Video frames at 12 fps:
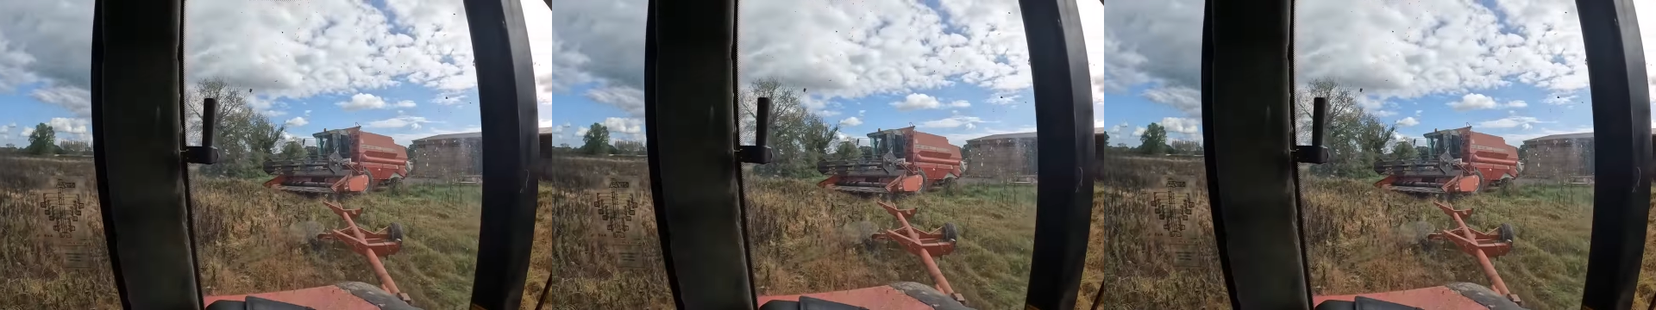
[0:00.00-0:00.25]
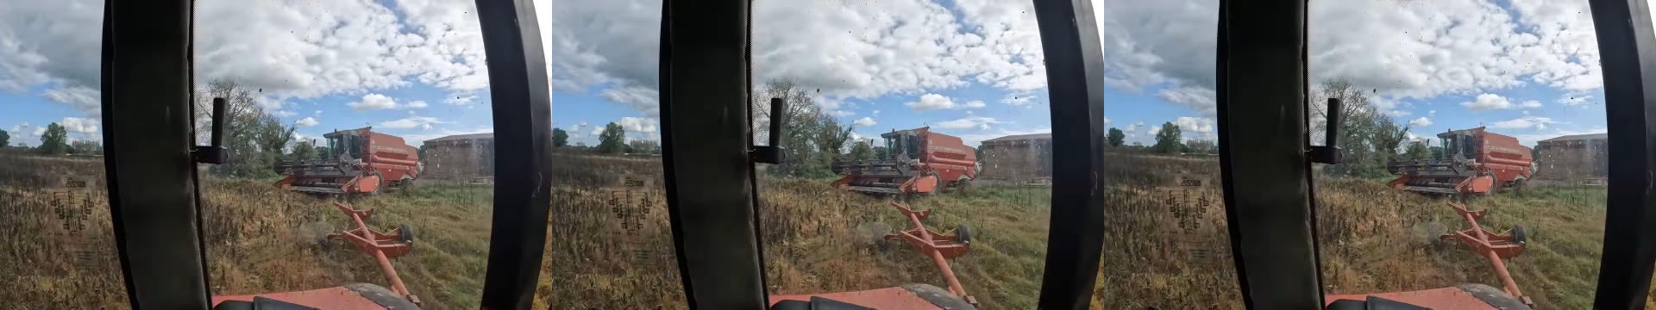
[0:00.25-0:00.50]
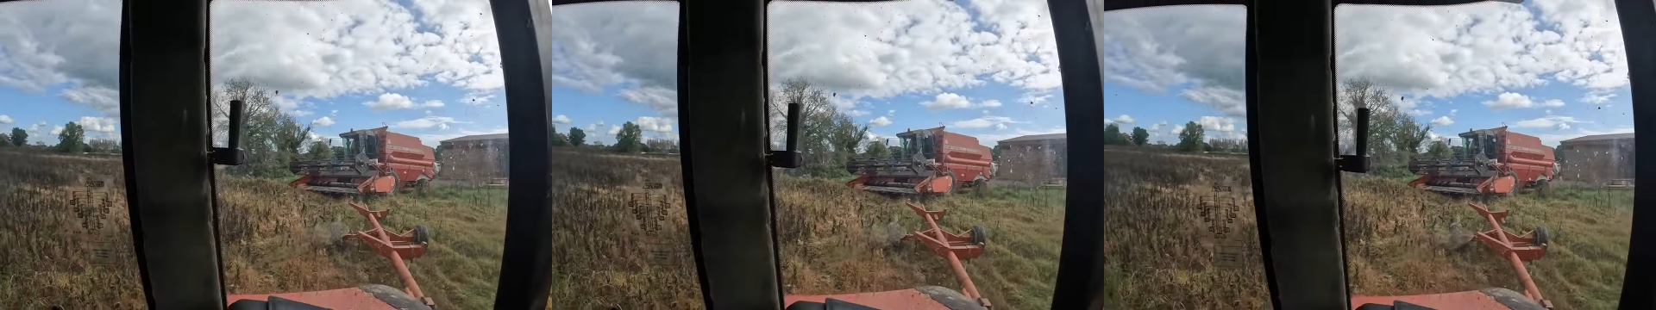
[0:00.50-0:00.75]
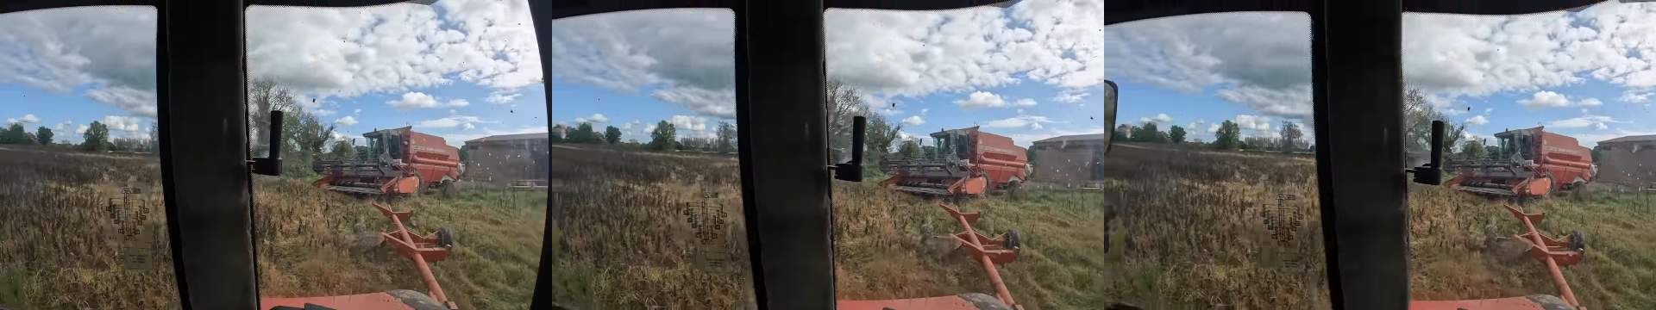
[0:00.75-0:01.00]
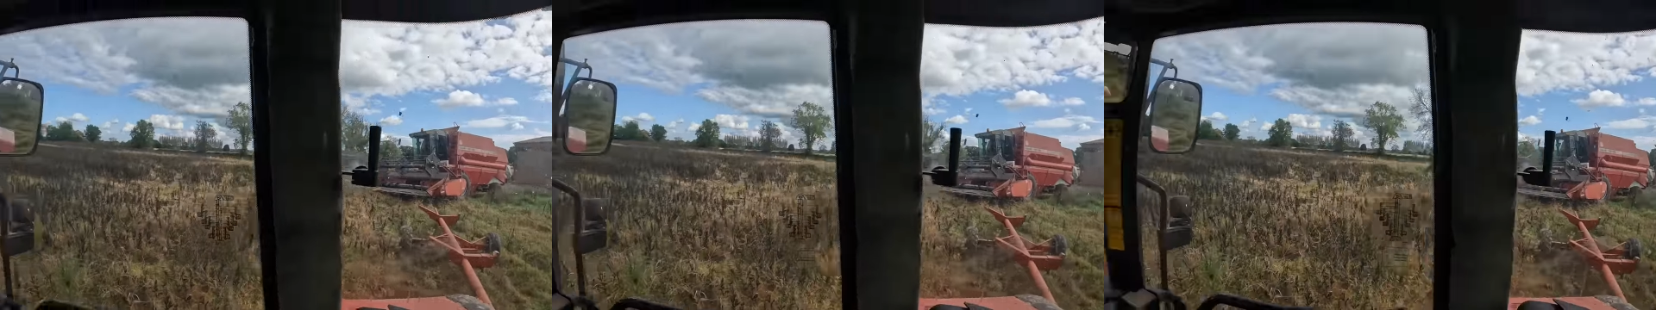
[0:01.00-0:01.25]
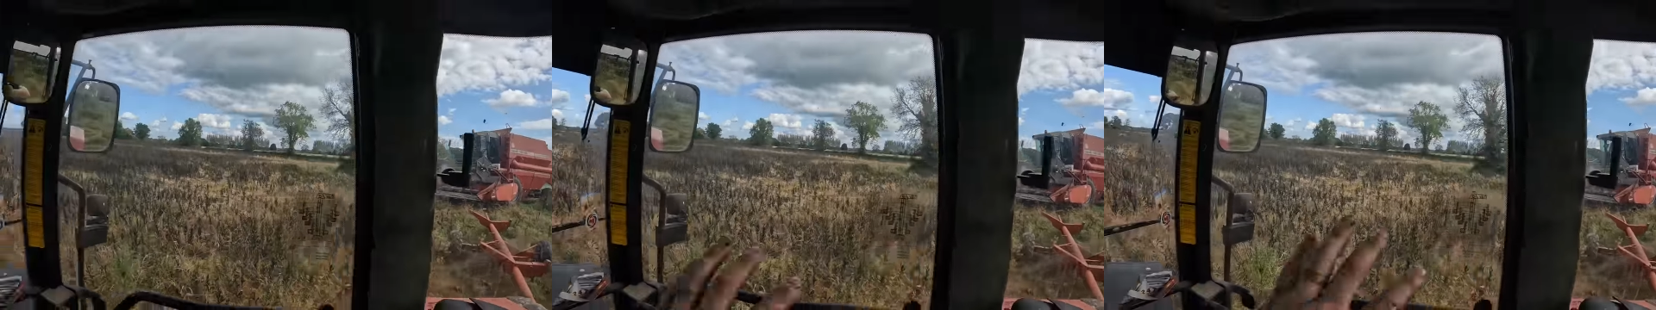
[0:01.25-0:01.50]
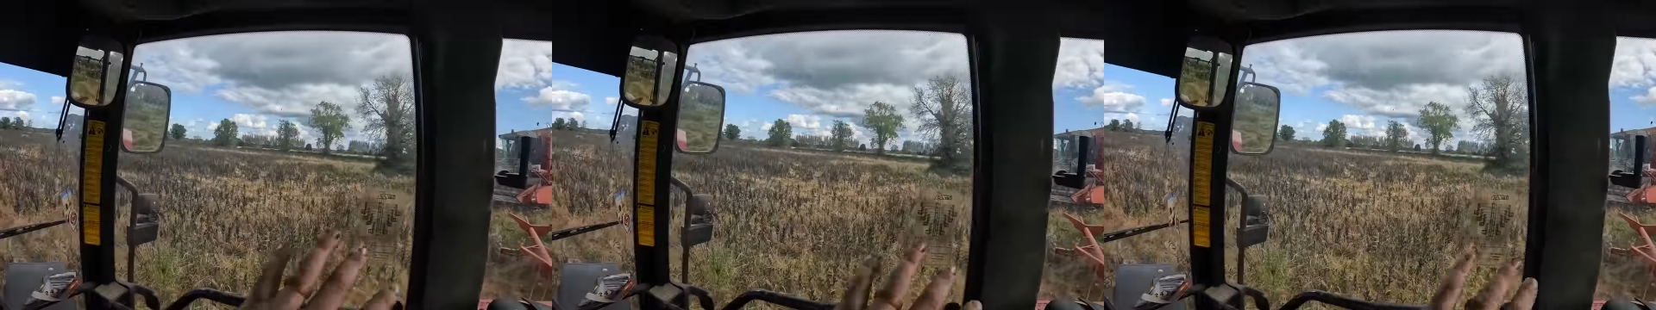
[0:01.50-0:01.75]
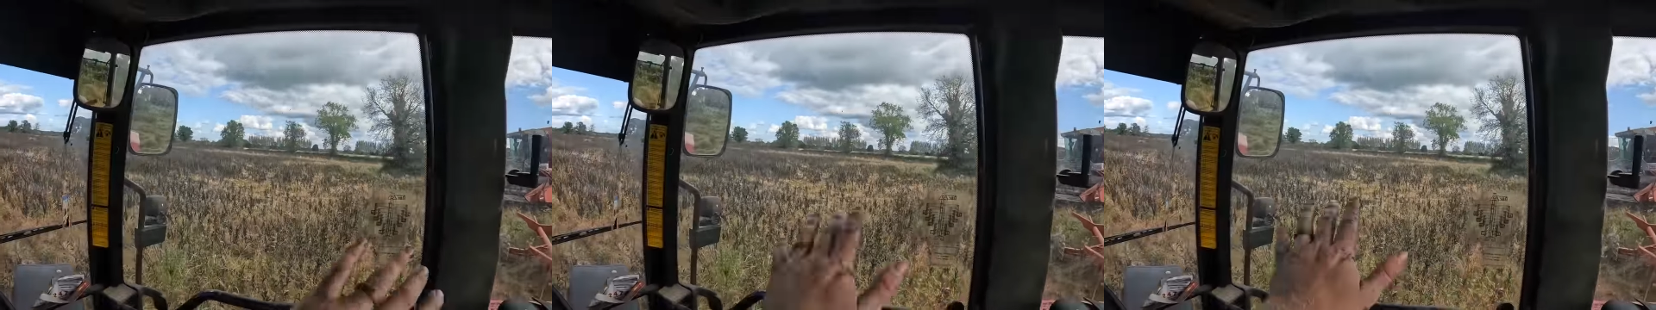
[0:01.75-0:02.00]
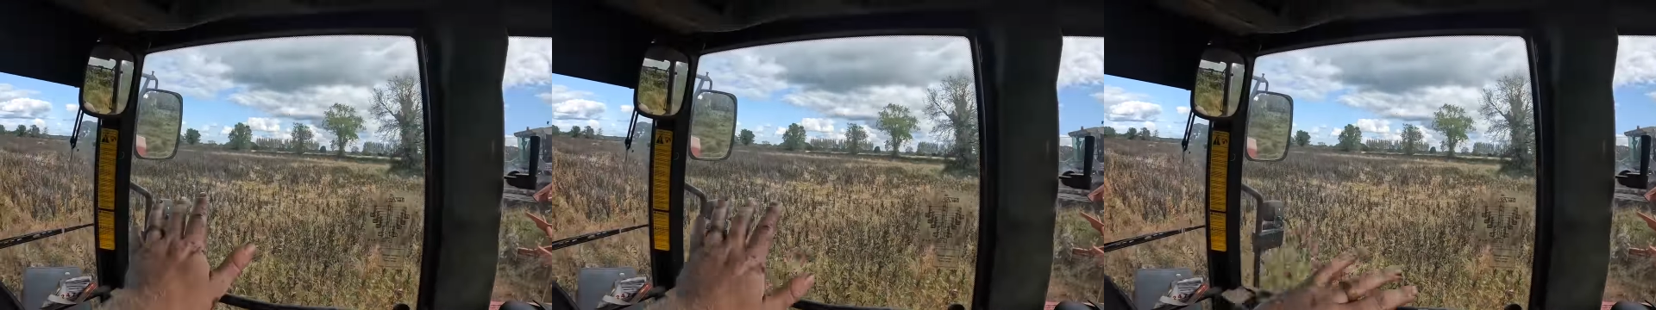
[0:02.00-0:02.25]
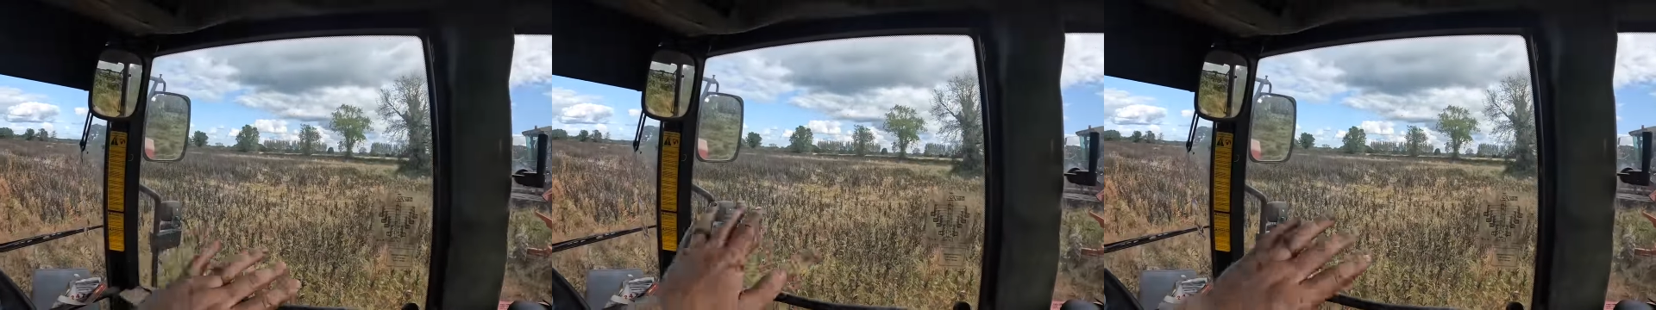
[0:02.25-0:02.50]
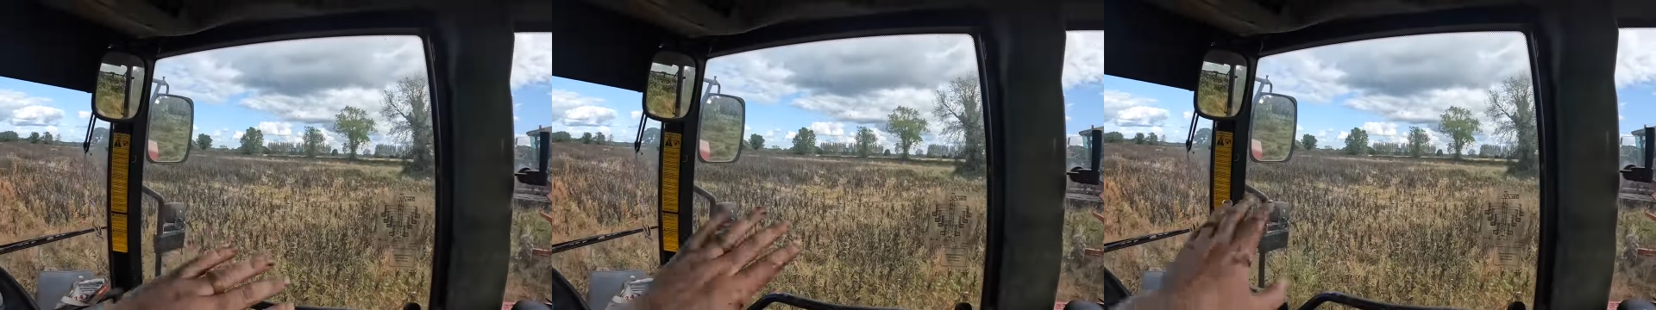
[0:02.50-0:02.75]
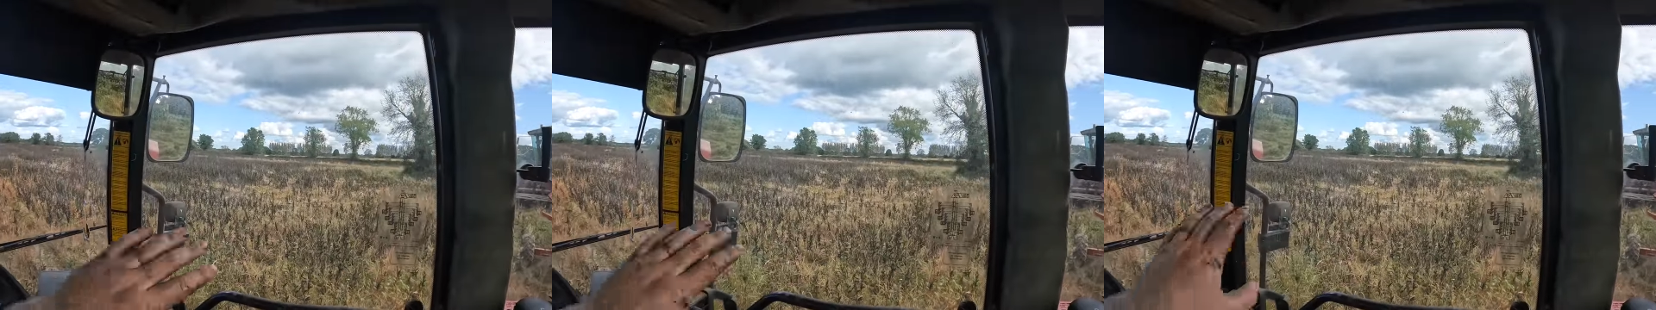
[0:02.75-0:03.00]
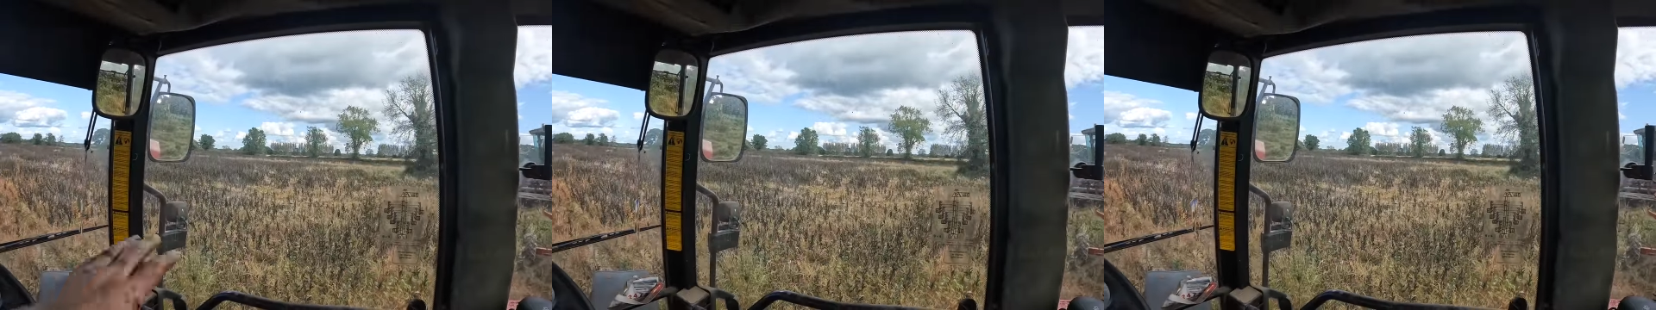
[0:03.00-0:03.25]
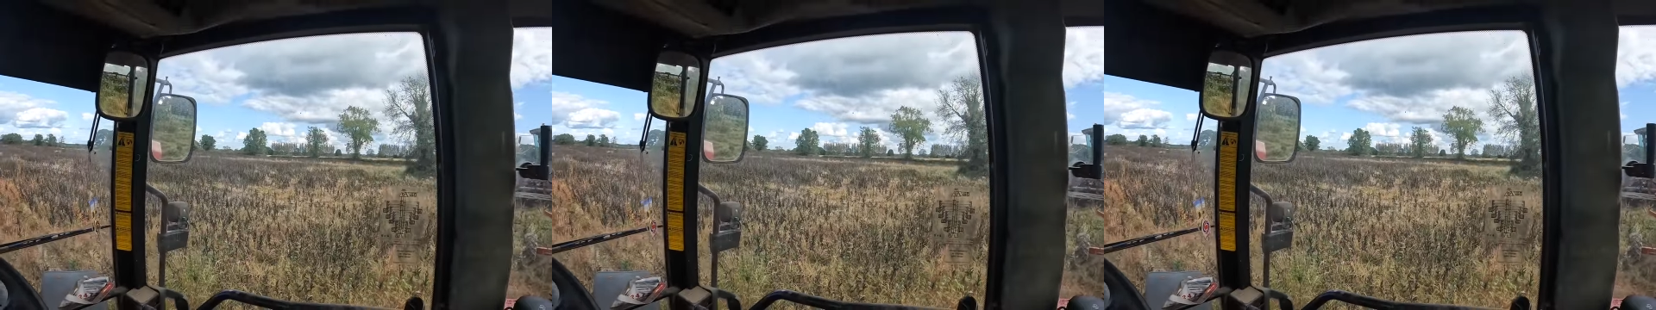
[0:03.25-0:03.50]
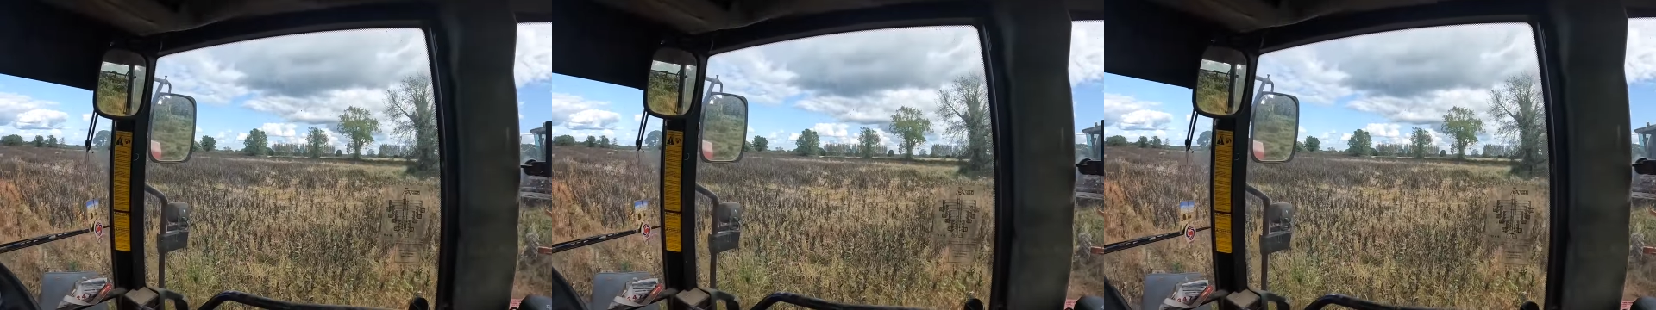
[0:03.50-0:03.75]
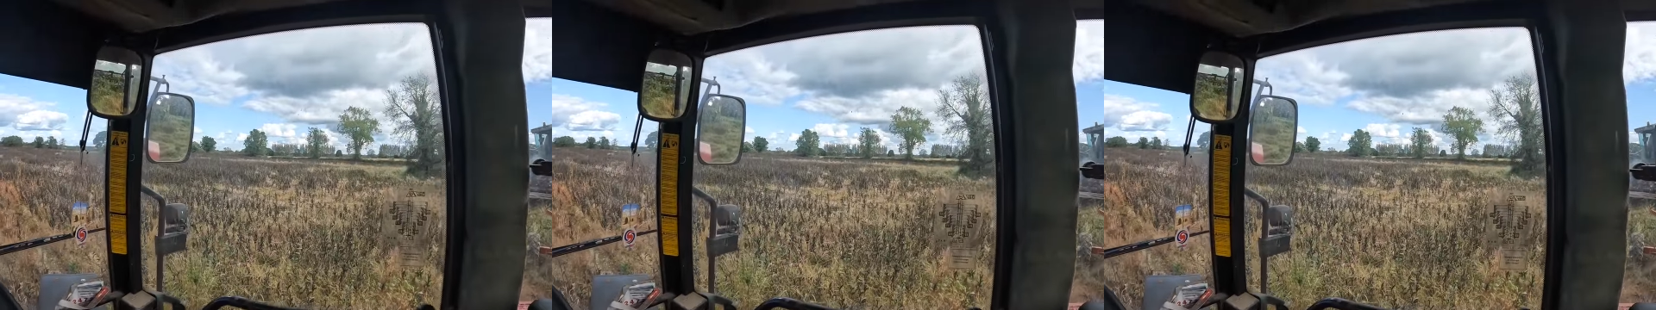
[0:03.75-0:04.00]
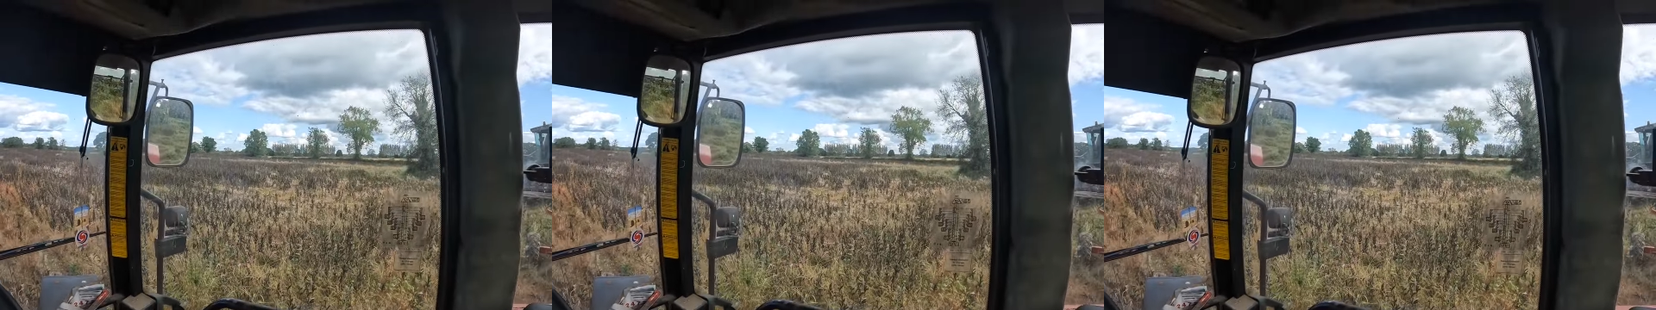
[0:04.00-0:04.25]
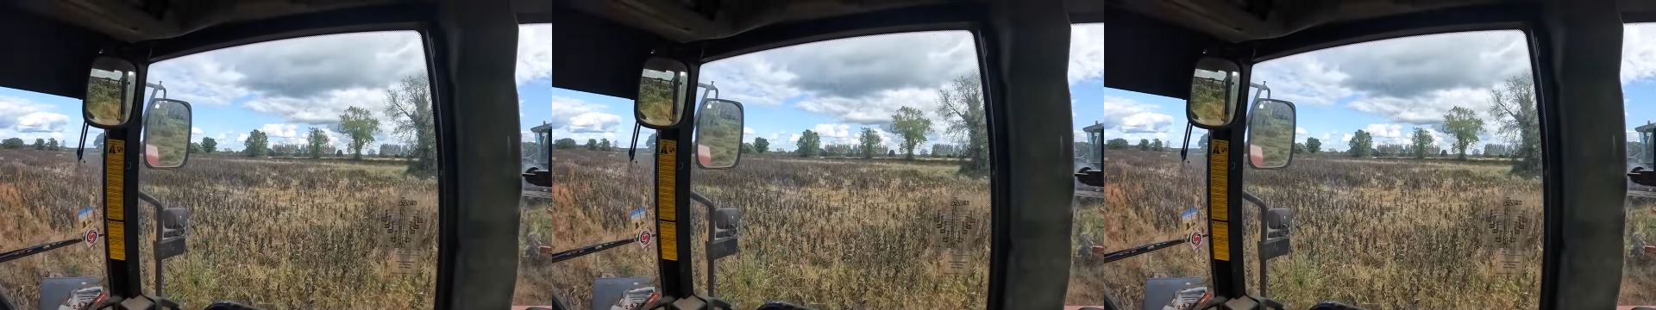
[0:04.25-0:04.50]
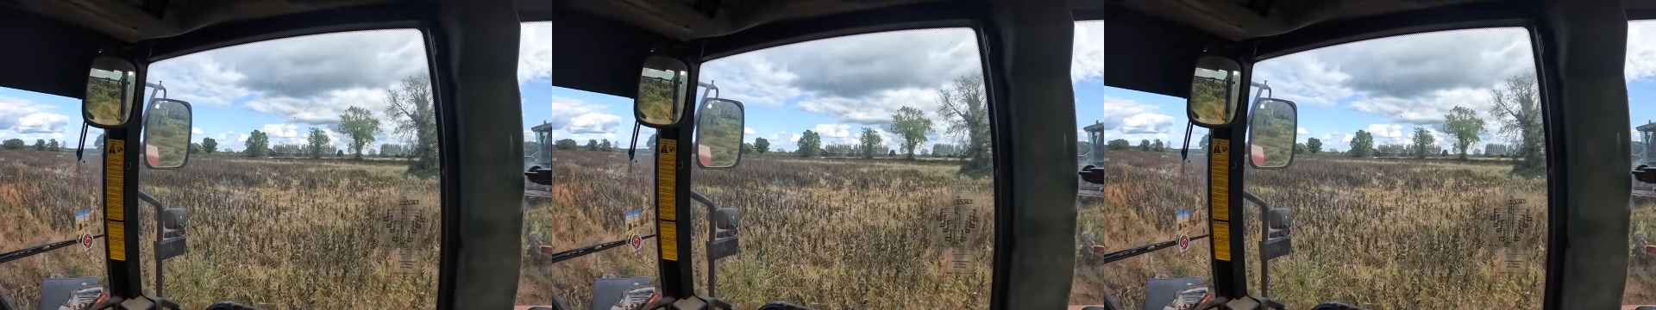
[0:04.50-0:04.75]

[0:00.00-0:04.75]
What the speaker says: (no speaker visible)